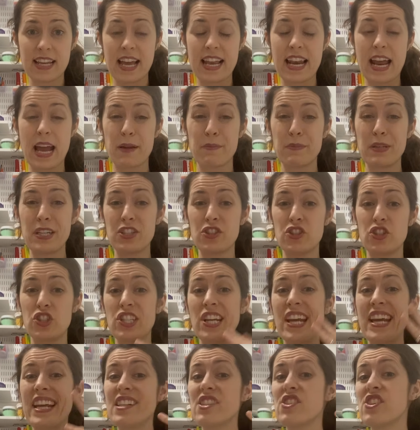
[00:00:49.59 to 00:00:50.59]
and I'm gonna
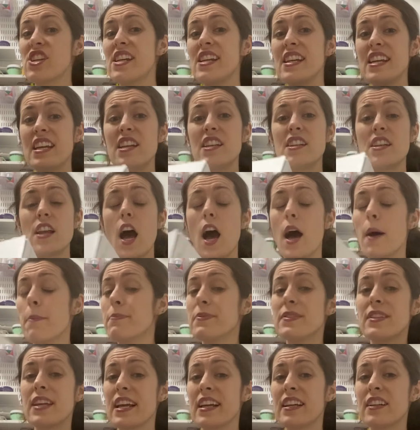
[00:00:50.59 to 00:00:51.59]
change it and
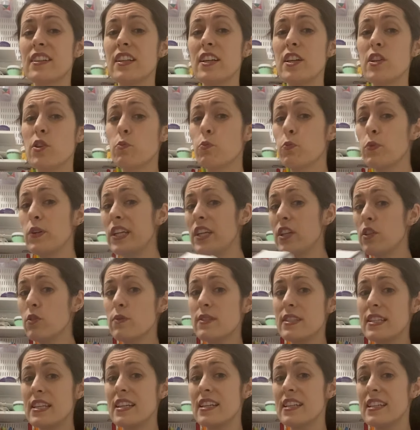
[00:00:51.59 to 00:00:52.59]
upcycle it and
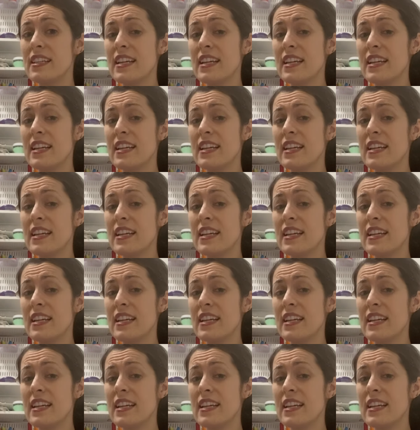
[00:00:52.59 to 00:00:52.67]
reuse it